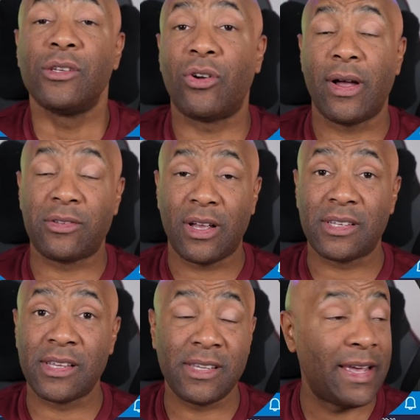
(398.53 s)
So as you guys
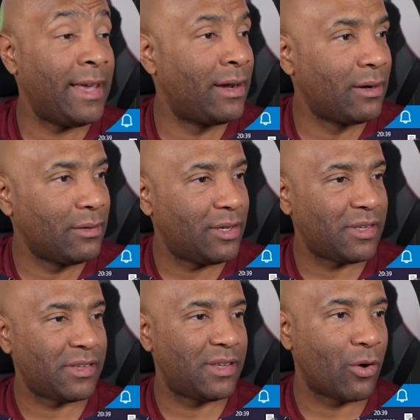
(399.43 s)
can see here,
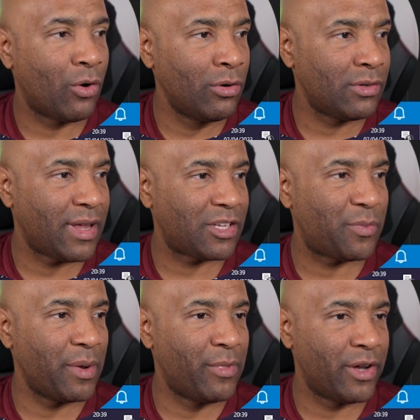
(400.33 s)
this is the code. That's
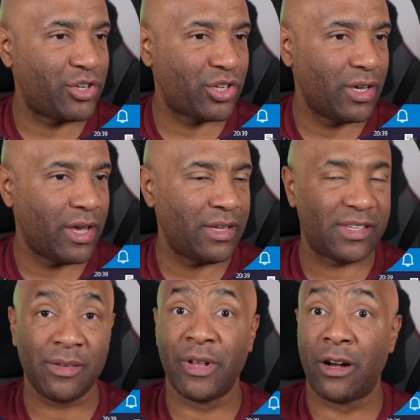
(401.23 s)
pretty much a
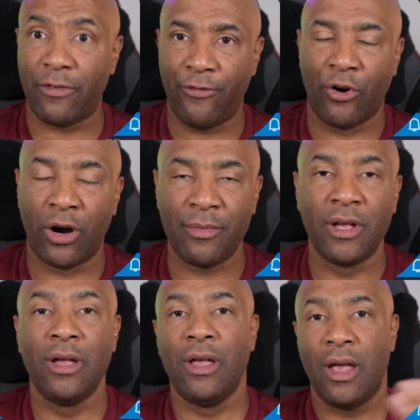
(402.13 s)
similar form
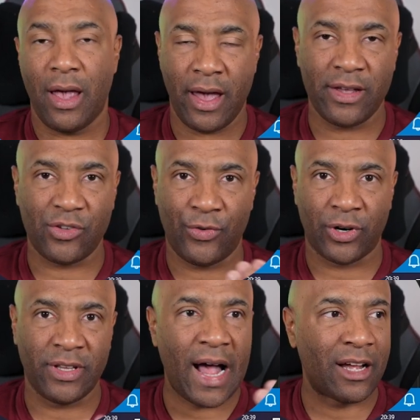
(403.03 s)
as
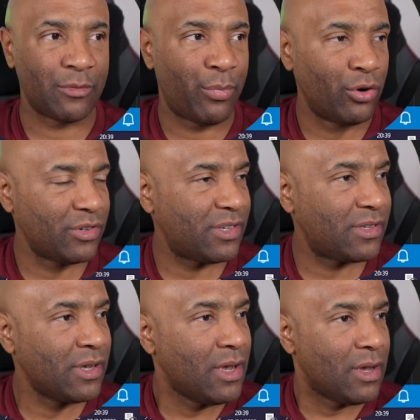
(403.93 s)
for the Add
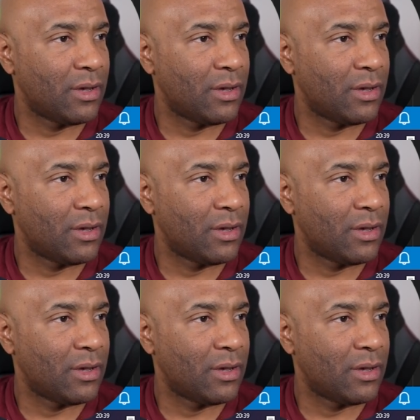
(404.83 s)
Posts.